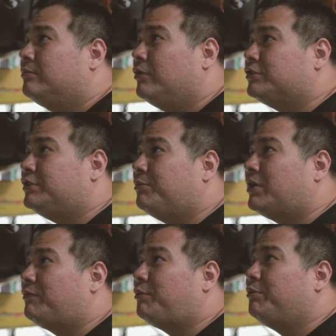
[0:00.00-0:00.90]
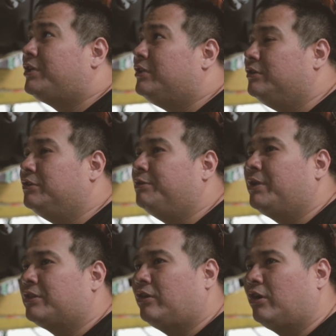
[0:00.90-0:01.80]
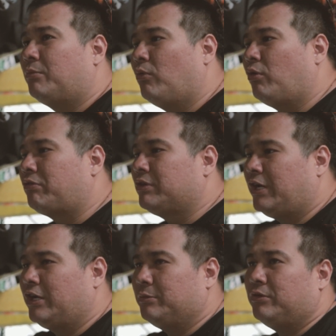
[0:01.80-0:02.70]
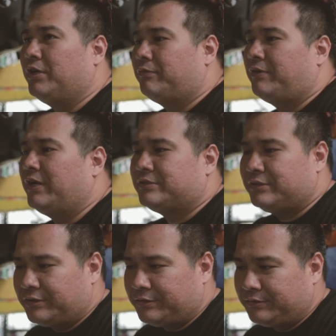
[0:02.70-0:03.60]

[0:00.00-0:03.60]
Mostly whatever we can do to make the car more reliable and faster.